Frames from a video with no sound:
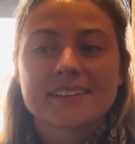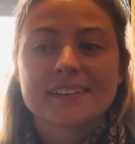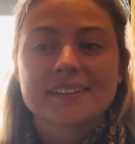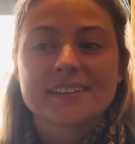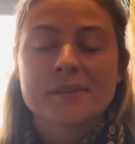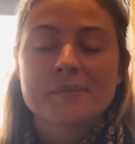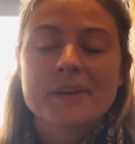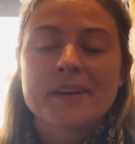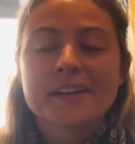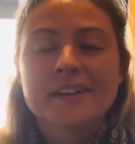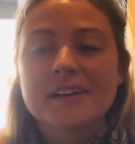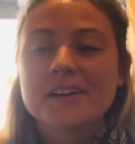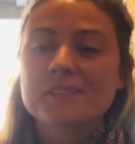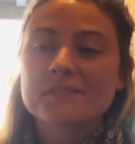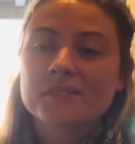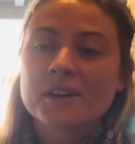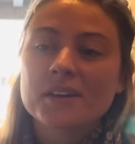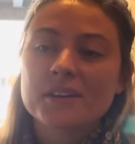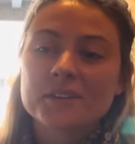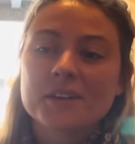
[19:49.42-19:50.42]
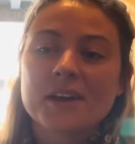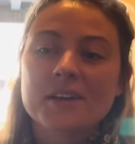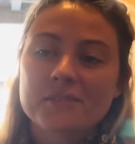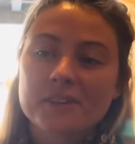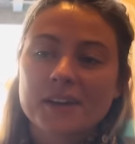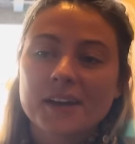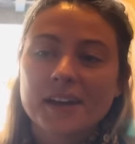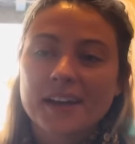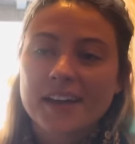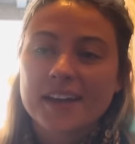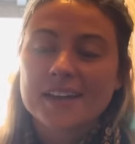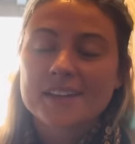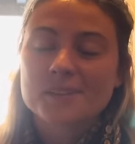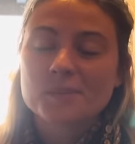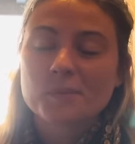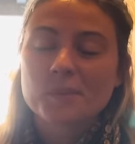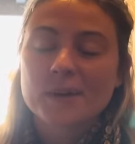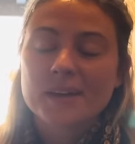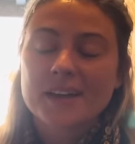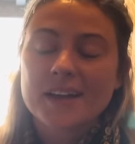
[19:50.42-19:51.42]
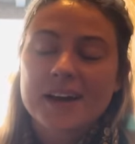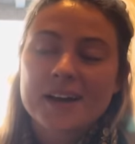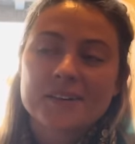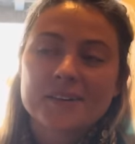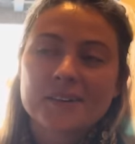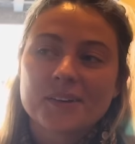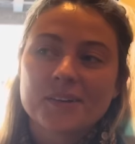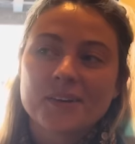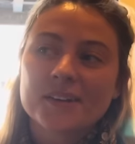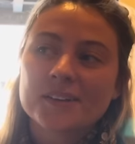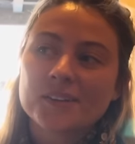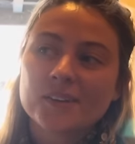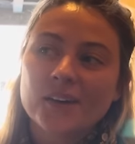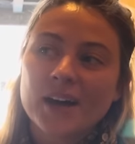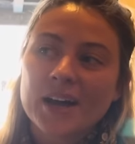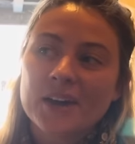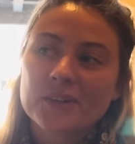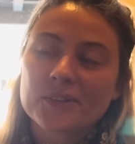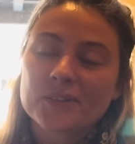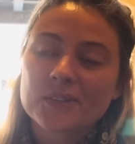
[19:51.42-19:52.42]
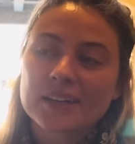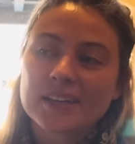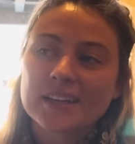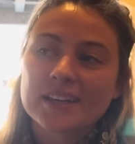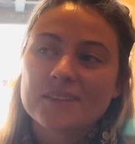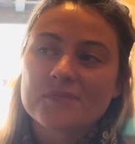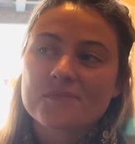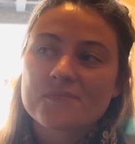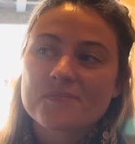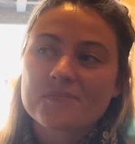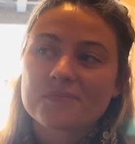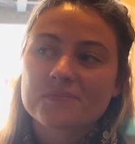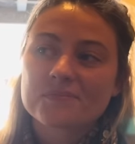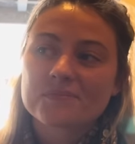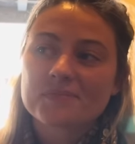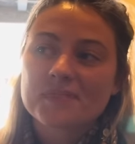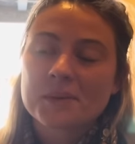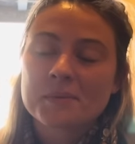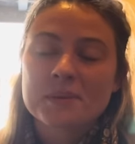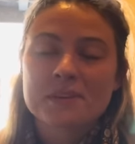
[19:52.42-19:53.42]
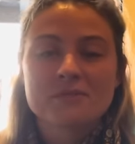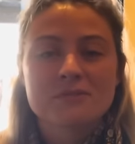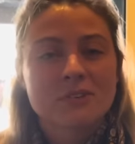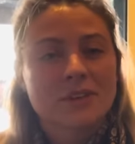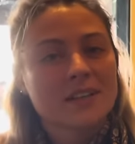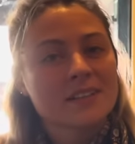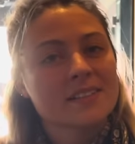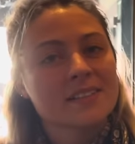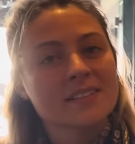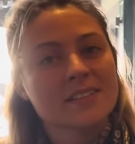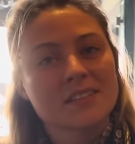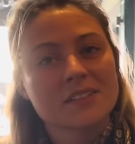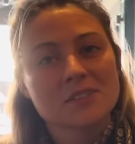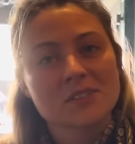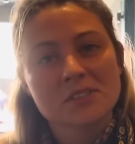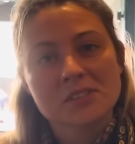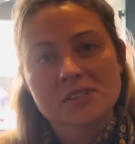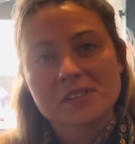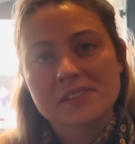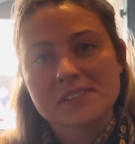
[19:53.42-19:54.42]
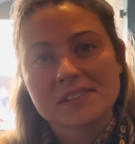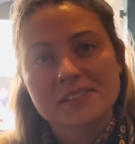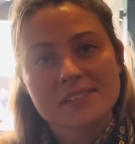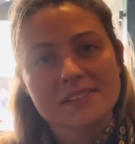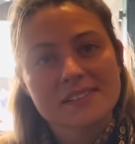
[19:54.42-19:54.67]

I mean, Father David, I guess, but I don't know. I don't really. I mean, friends and just...